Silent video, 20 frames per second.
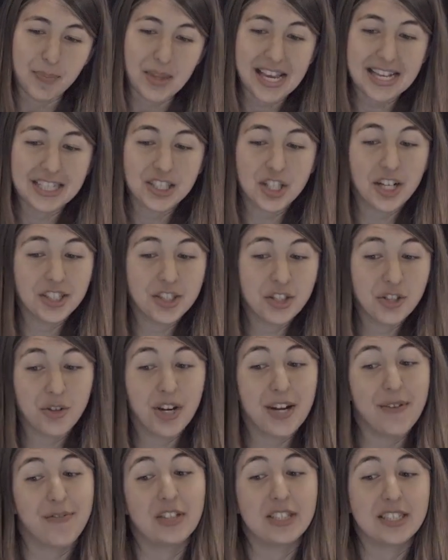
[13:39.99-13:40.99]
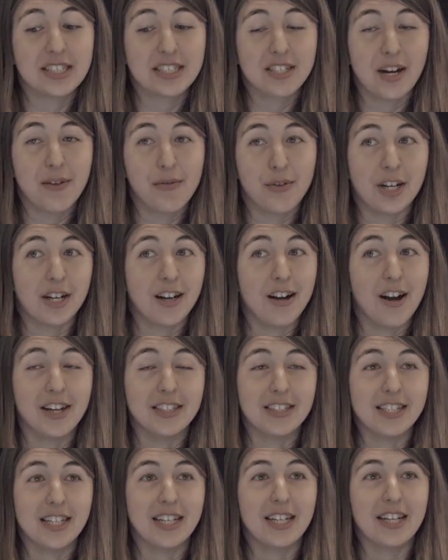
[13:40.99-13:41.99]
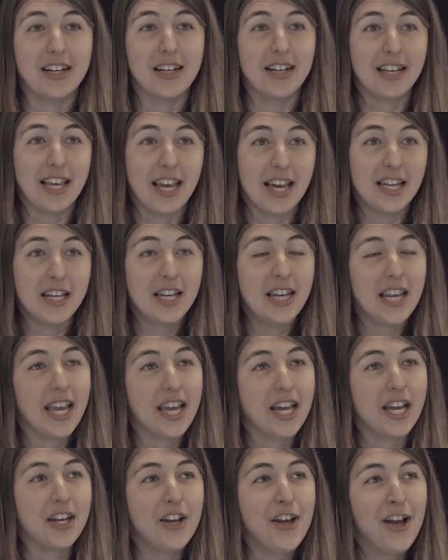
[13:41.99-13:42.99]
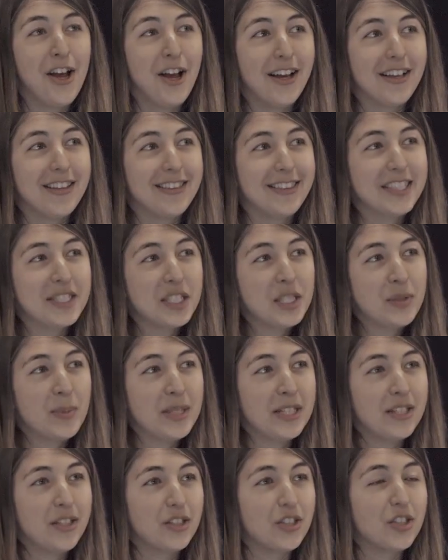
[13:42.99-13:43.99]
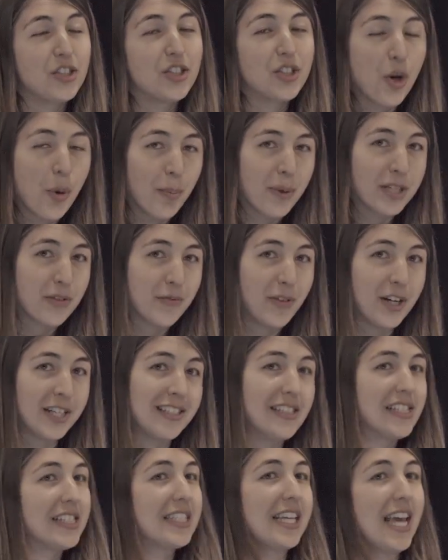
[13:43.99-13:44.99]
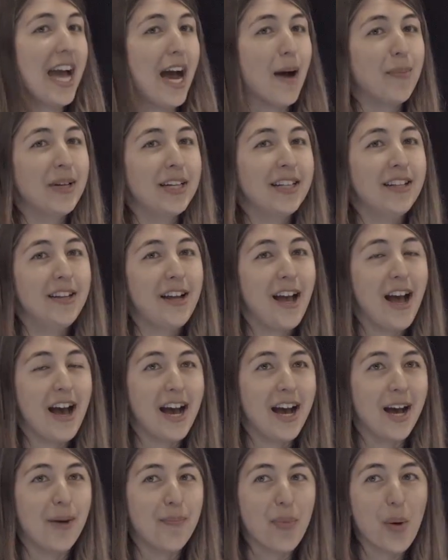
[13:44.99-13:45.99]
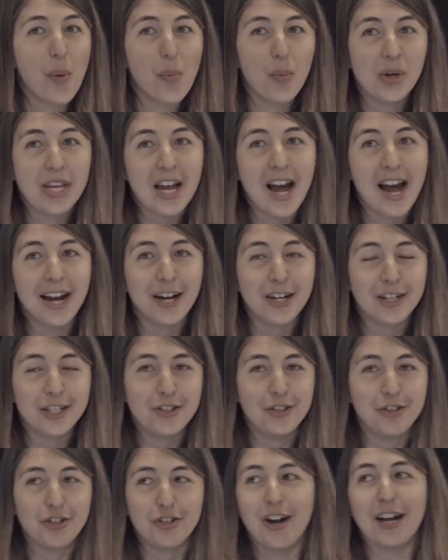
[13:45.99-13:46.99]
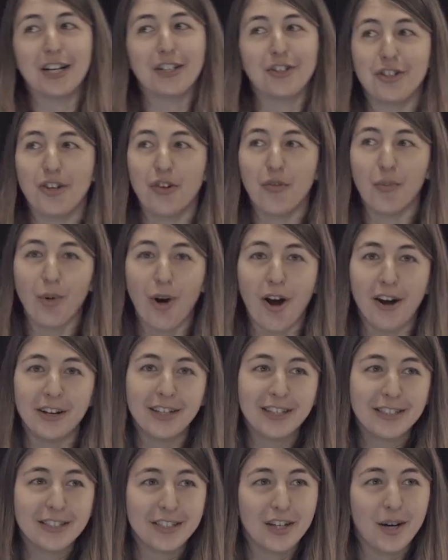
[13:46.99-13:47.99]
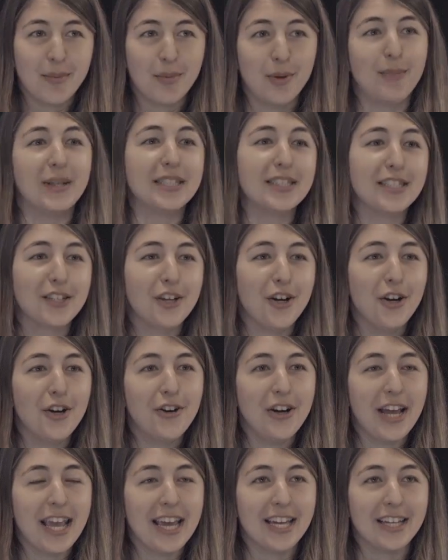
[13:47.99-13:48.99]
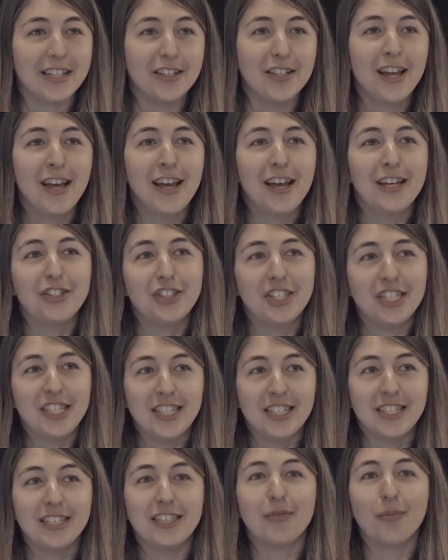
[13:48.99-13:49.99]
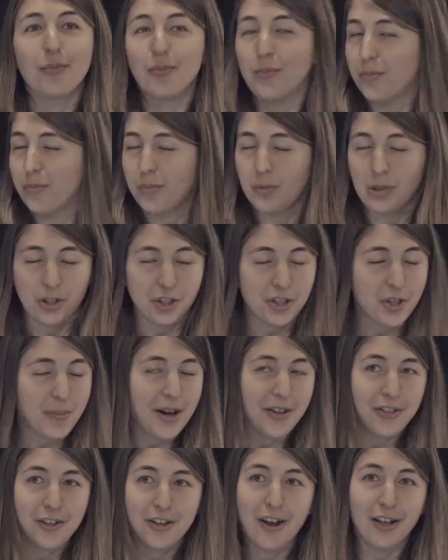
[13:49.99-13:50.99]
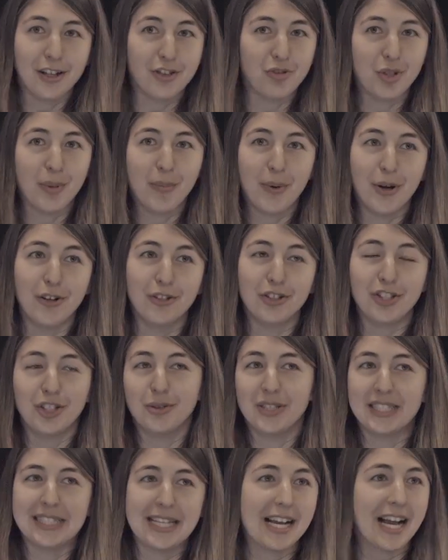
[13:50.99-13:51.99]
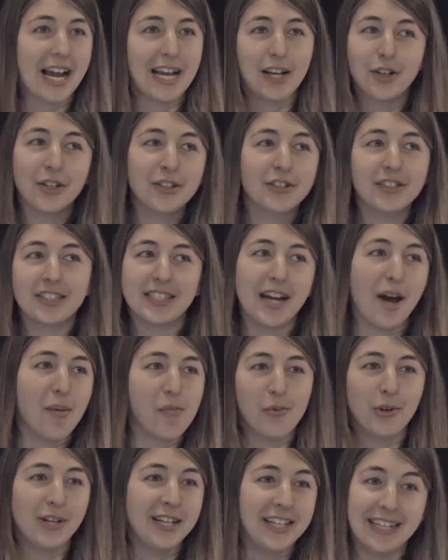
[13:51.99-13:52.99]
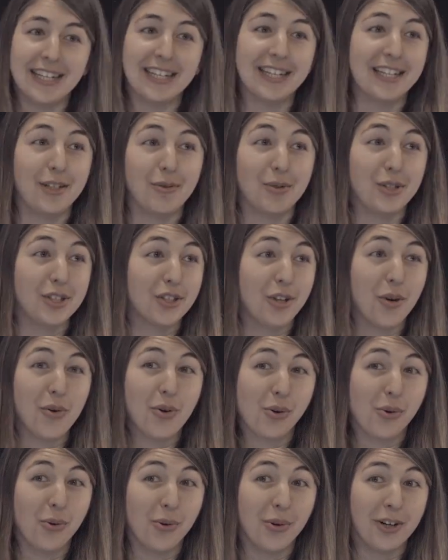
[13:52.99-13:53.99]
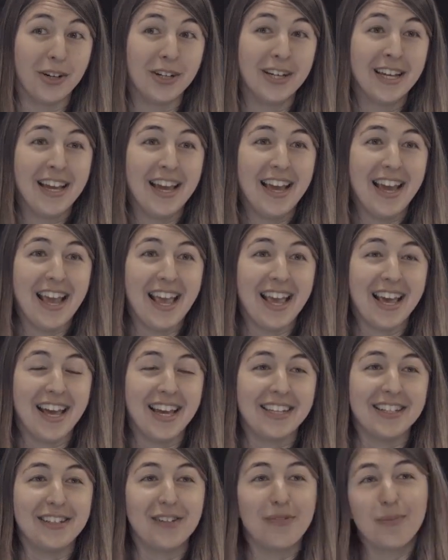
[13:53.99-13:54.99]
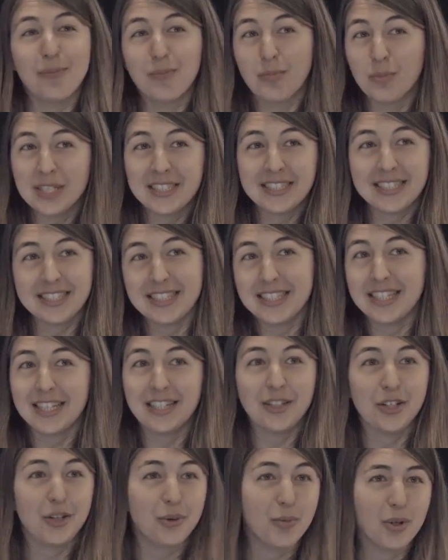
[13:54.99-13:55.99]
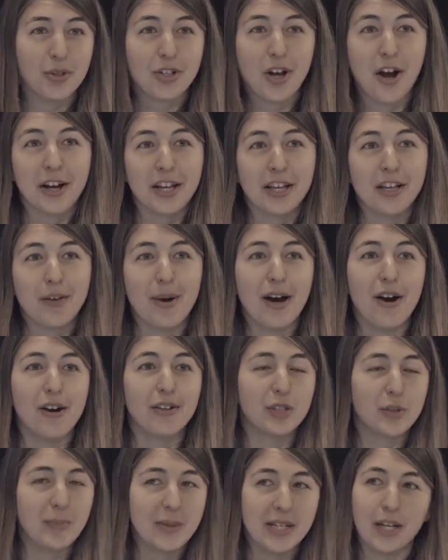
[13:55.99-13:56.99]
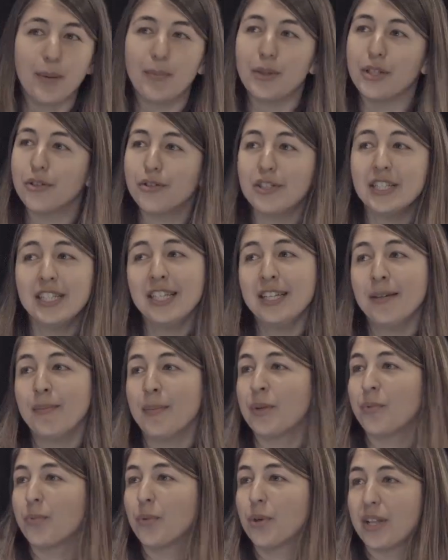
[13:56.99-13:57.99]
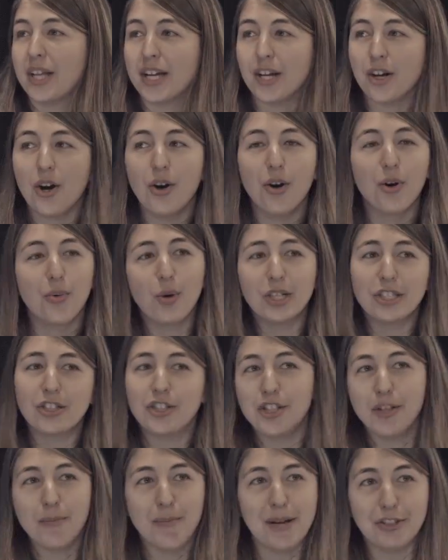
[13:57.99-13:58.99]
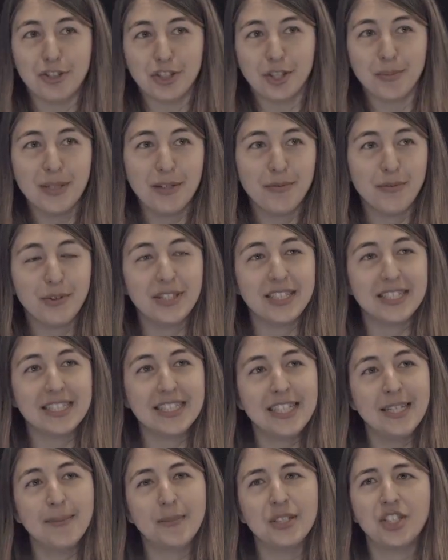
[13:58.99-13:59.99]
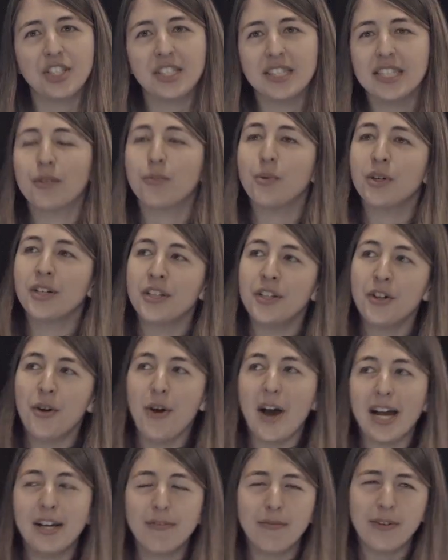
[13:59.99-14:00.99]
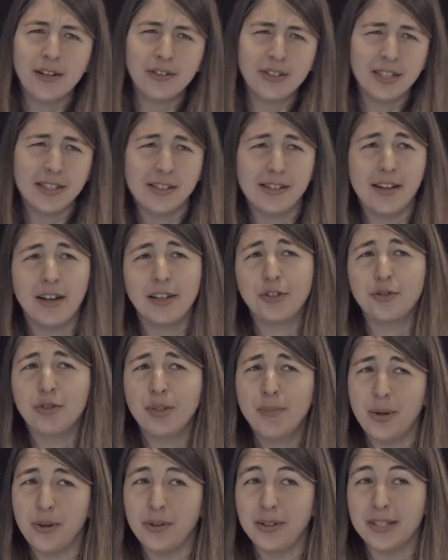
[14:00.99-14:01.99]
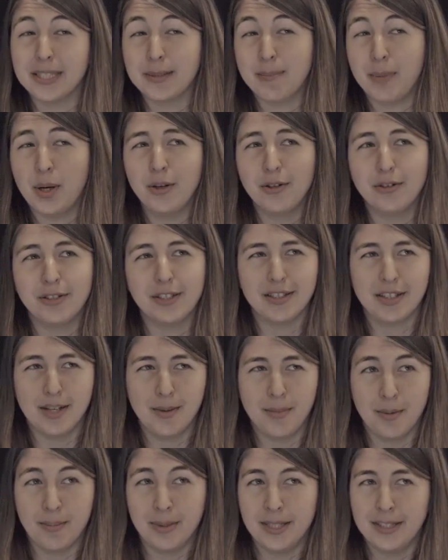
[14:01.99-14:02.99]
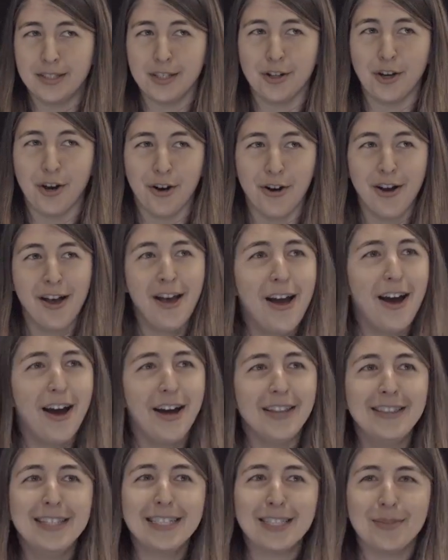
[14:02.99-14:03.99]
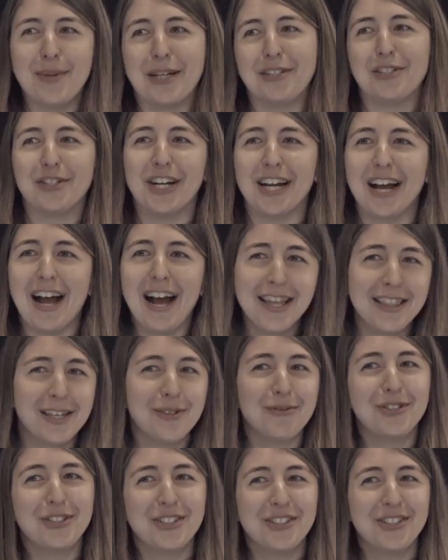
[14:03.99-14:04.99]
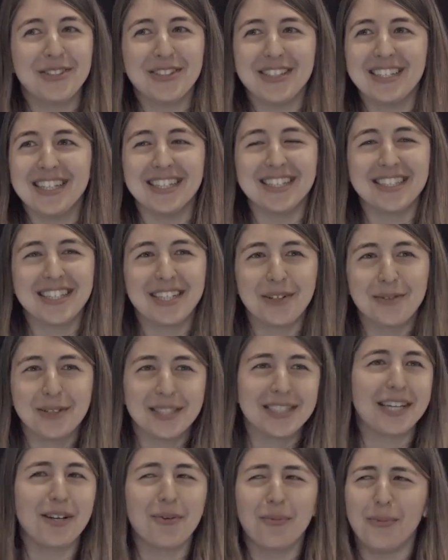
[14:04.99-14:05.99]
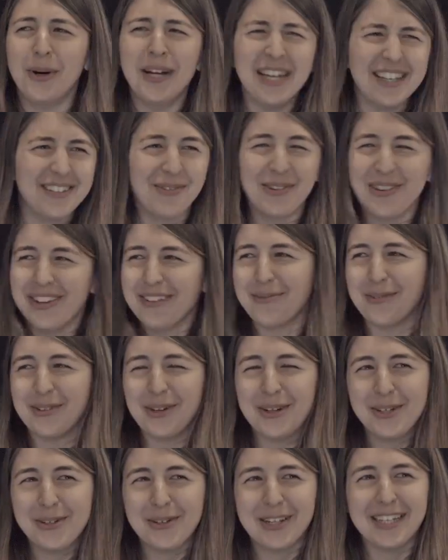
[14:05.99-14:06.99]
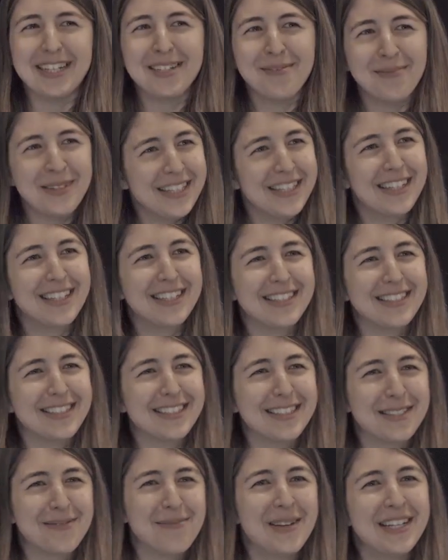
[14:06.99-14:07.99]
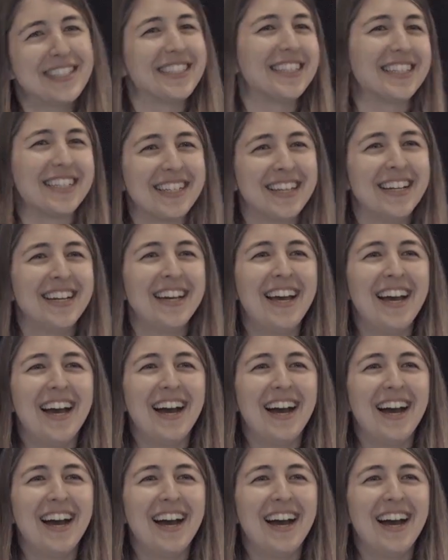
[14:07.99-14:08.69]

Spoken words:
It's also great for discovering content again, and this has been so much fun to see happen. We hired a new director of product a couple months ago, and she learned about the knowledge repo. She was like, I couldn't stop reading it. It was so cool. And recently, we were talking about spinning up a new team, and we're like, oh, what should the metric be for this team? And she's like, well, I found in the knowledge repo this post a couple months ago on this metric. I think we should use this. And I was like, what? Are you kidding me? This is amazing.